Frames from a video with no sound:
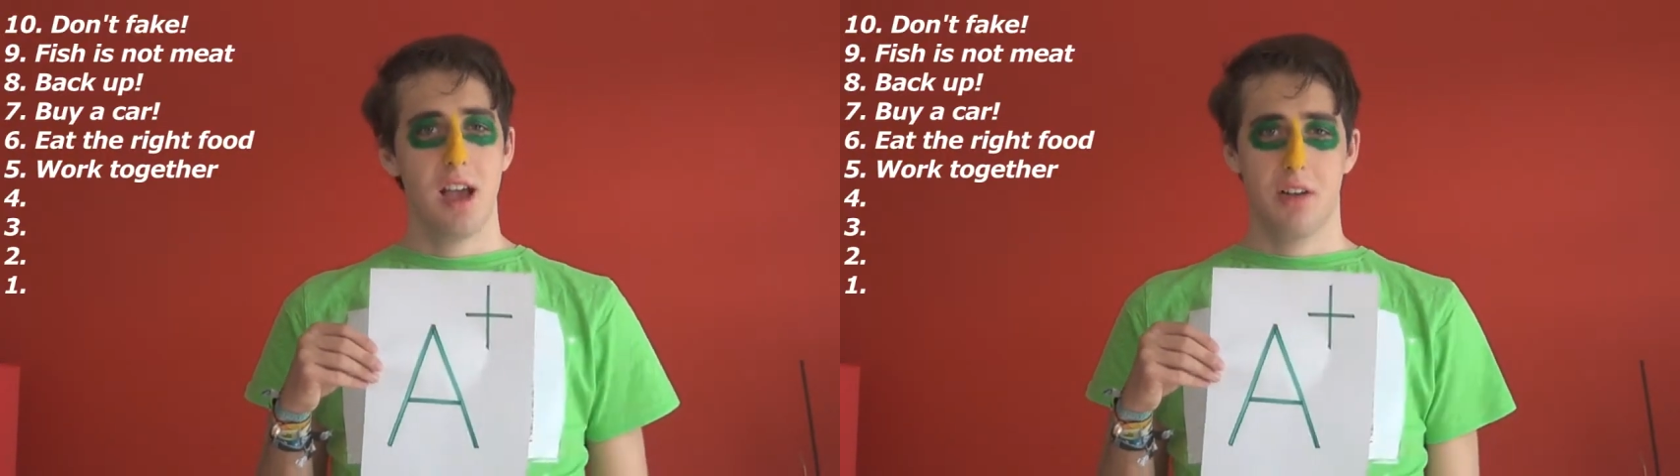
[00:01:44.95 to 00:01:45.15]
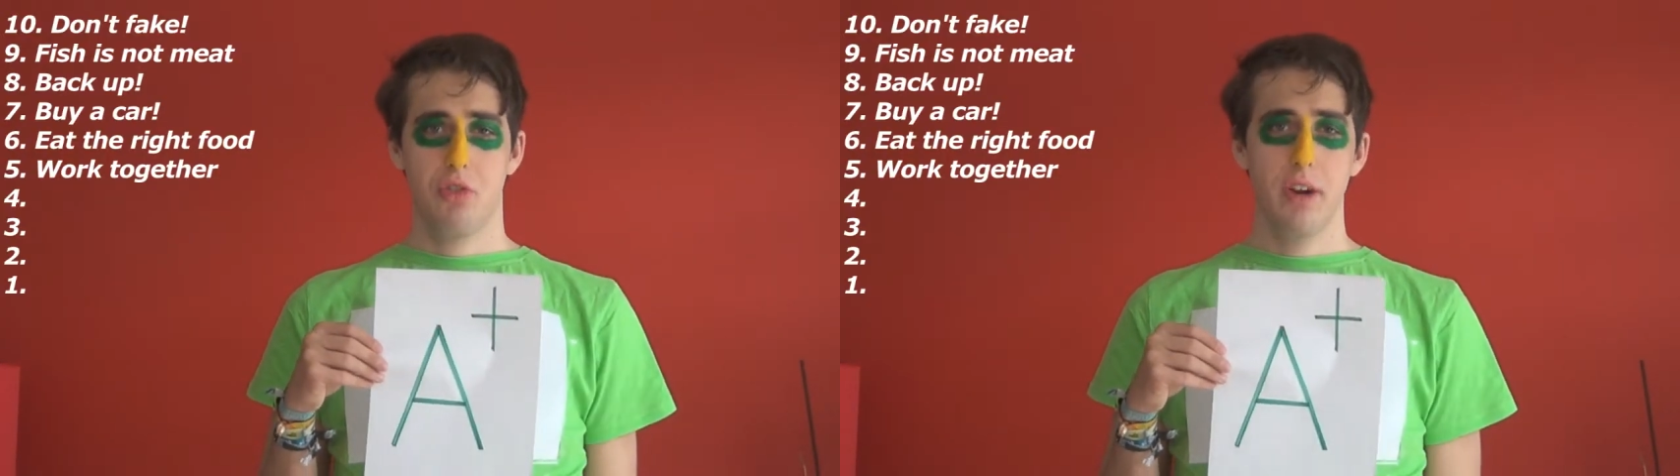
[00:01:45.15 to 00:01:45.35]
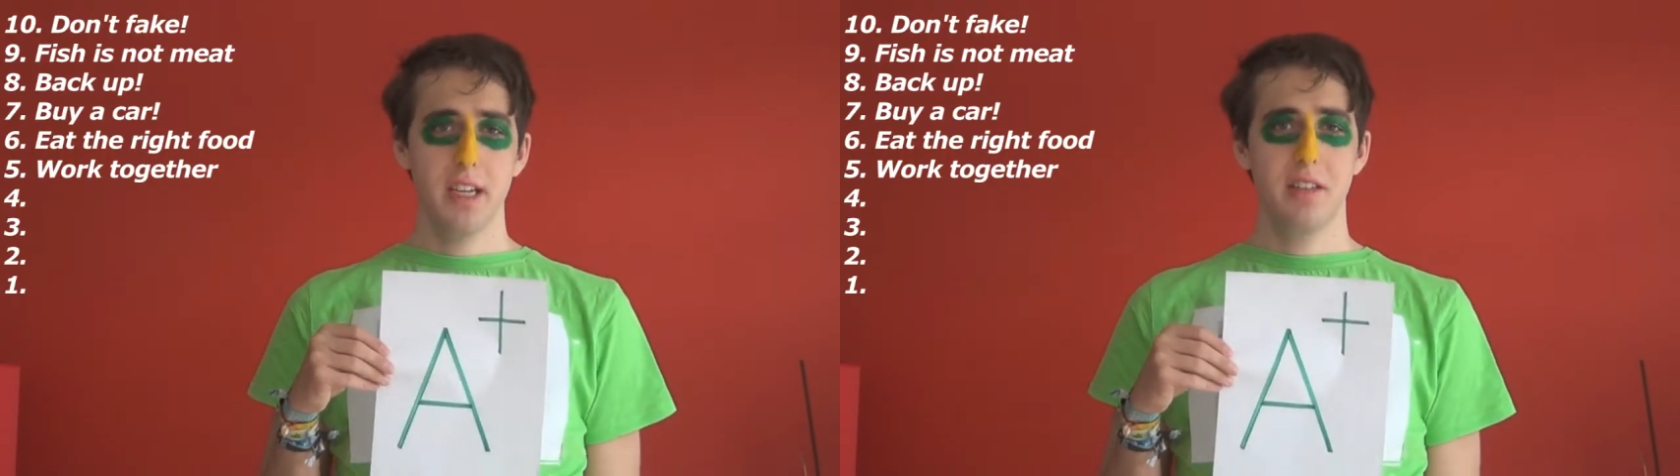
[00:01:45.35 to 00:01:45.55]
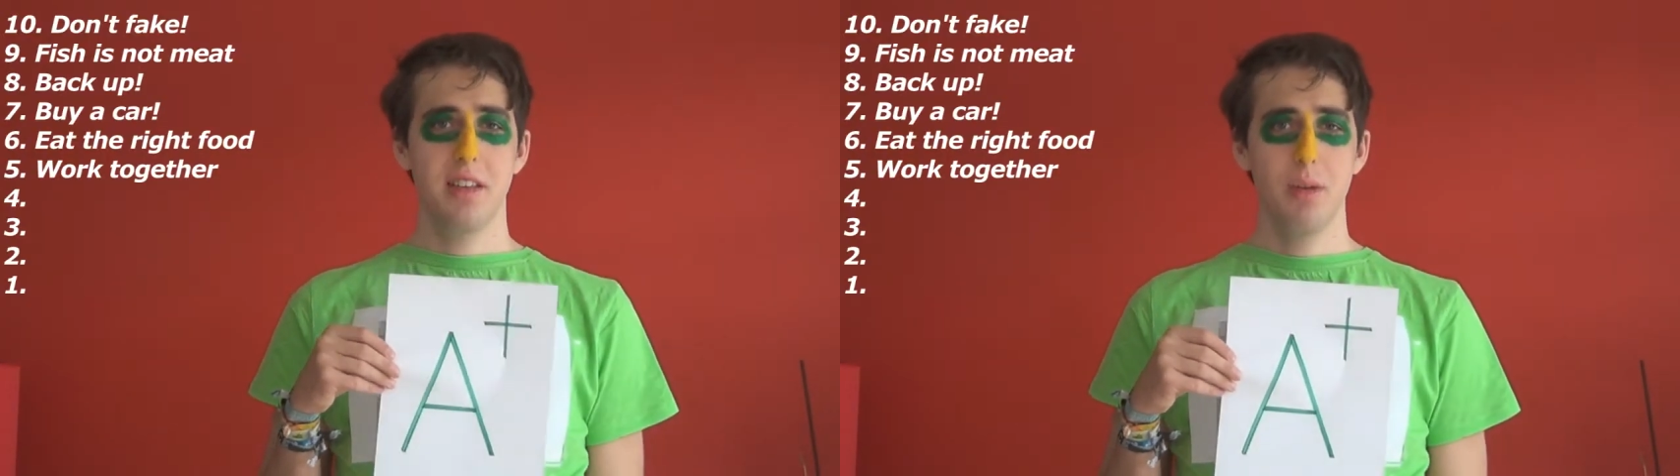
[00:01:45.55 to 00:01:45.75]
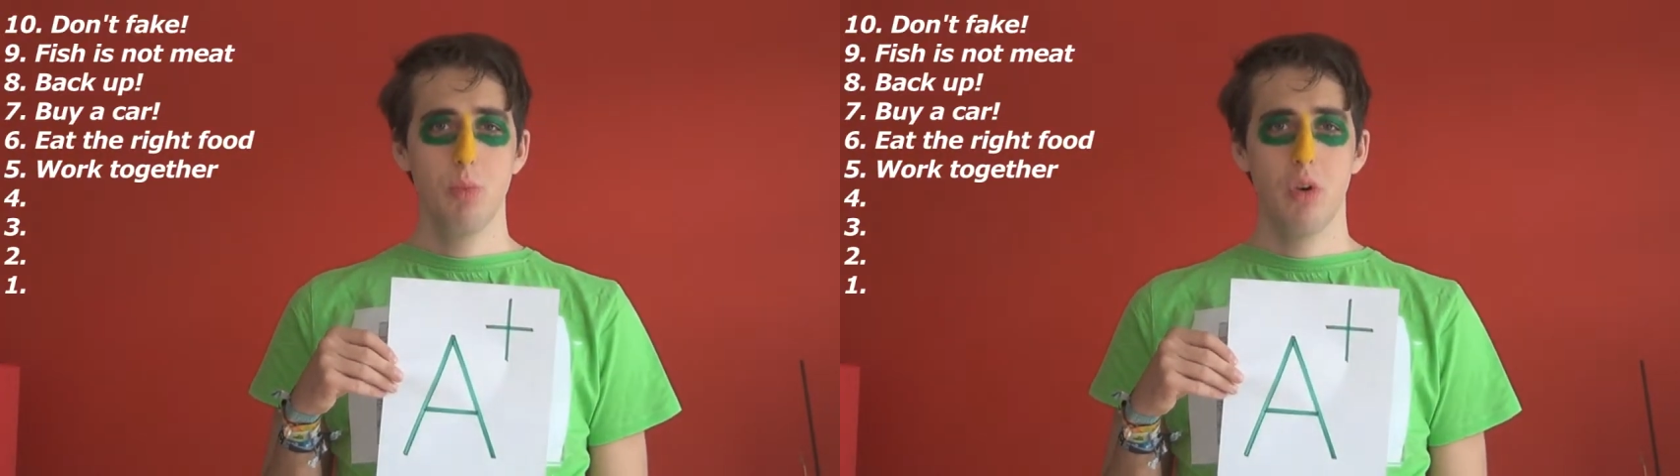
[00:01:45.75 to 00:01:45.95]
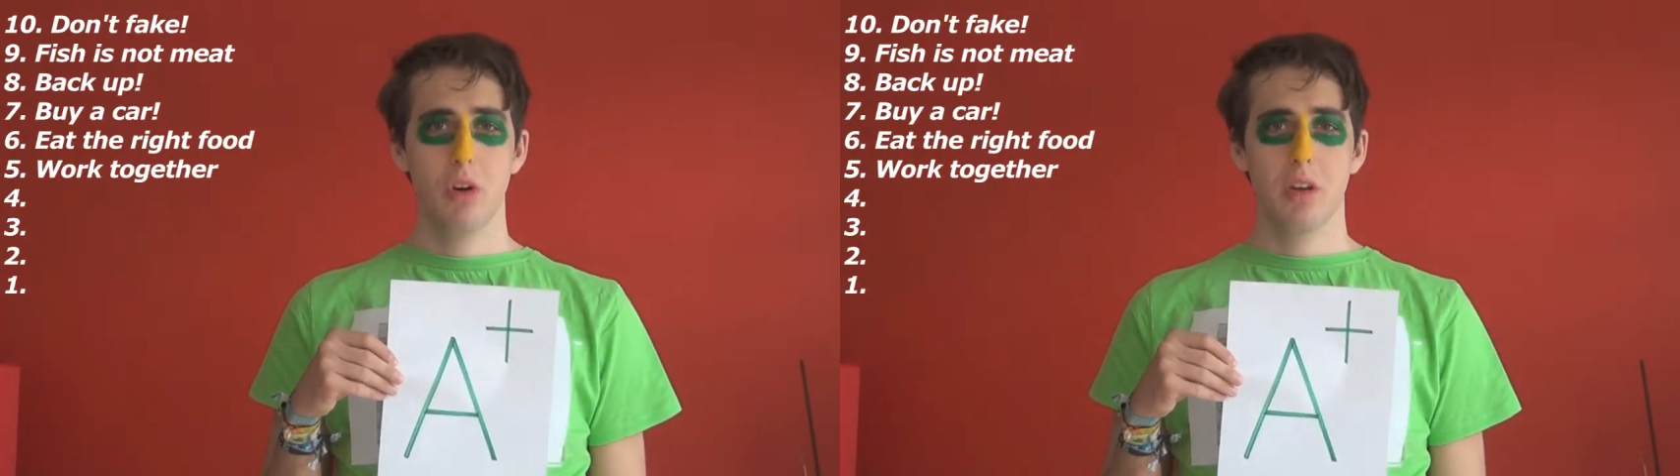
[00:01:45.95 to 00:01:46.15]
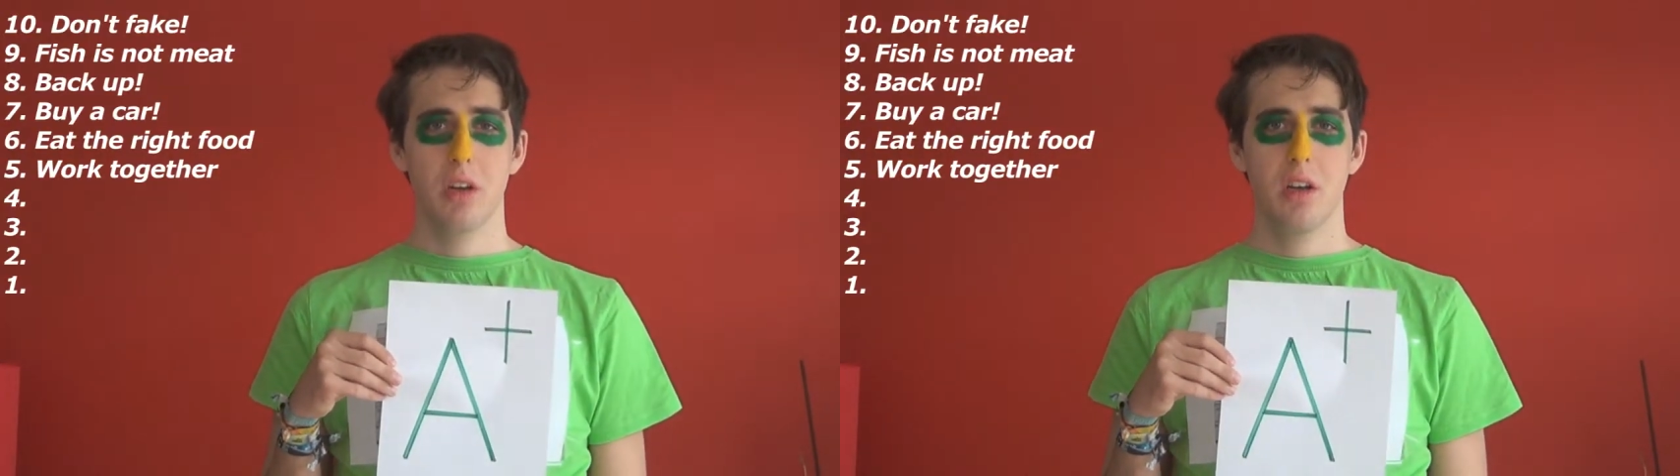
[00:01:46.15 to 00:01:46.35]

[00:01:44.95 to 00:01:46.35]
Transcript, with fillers: and great teamwork